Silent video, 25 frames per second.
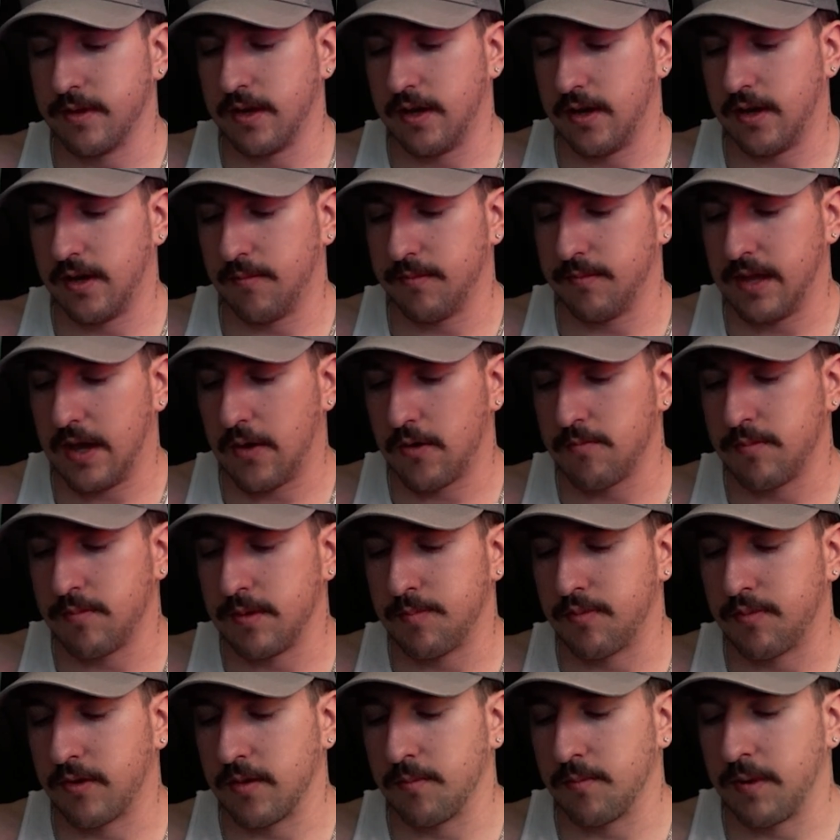That would be
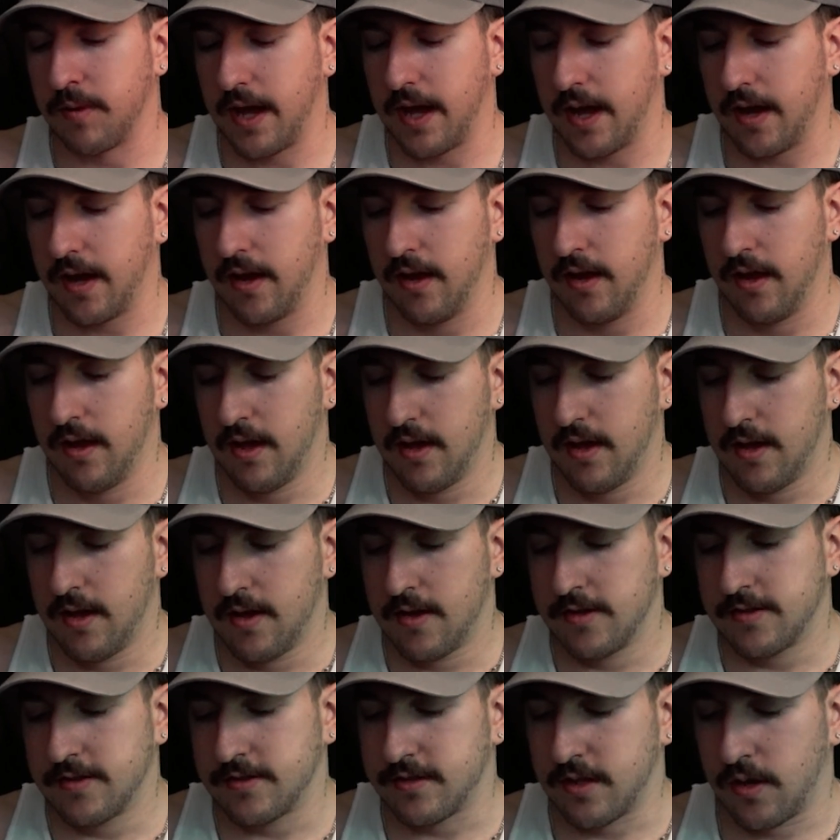pretty bad.
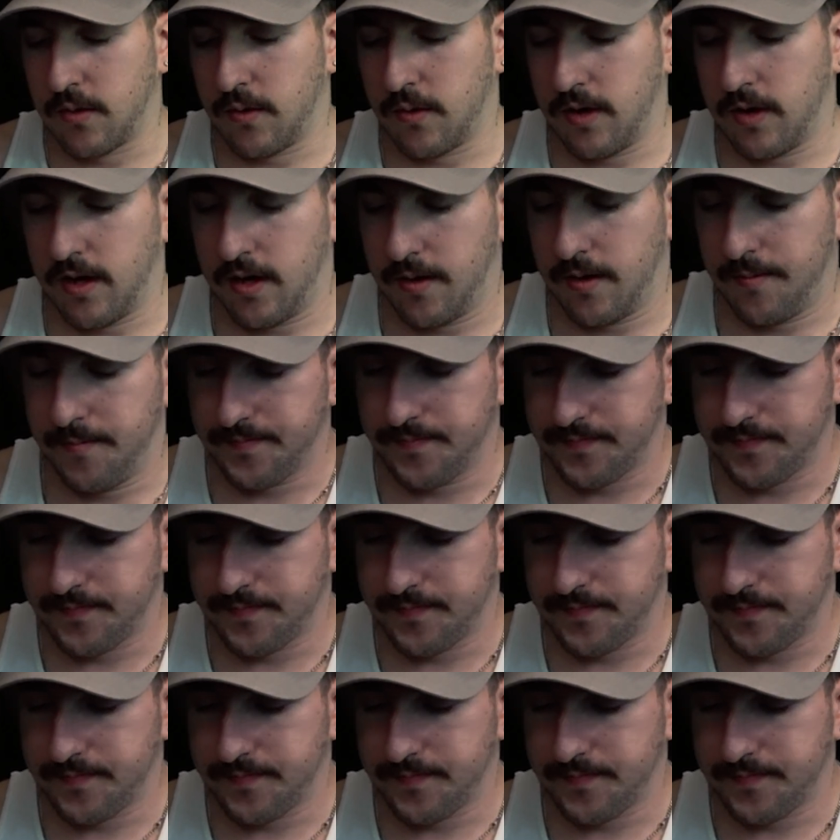So